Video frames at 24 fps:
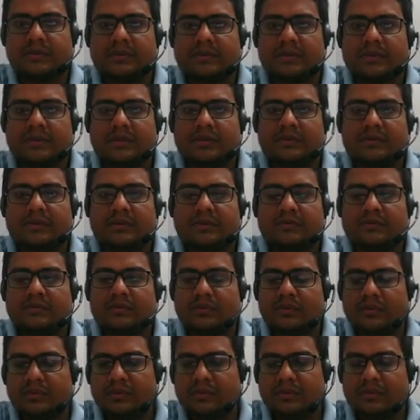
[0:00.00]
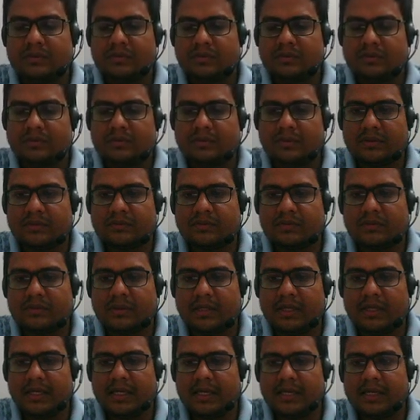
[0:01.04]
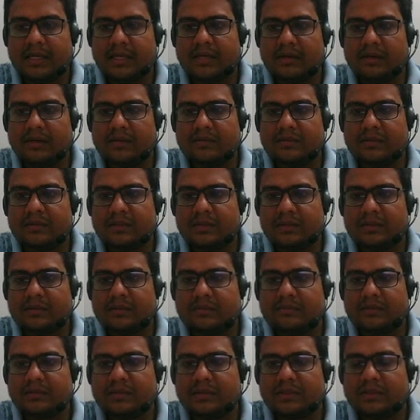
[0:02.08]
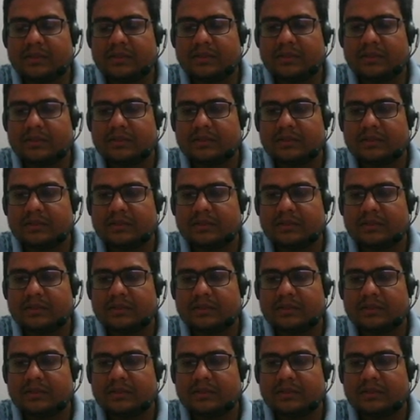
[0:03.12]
Now therefore the area of the circumcircle,